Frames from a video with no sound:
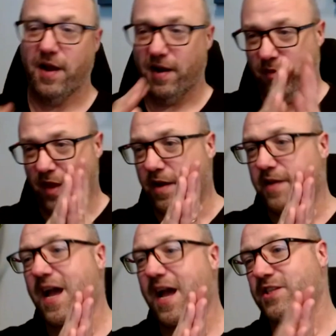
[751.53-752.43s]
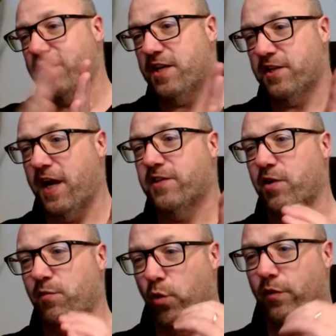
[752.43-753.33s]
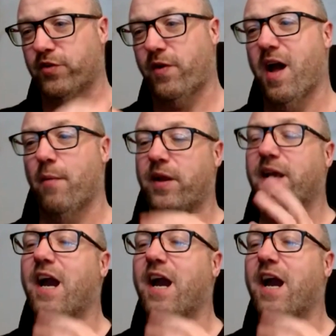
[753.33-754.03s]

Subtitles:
And then as stage gates and approvals are happening,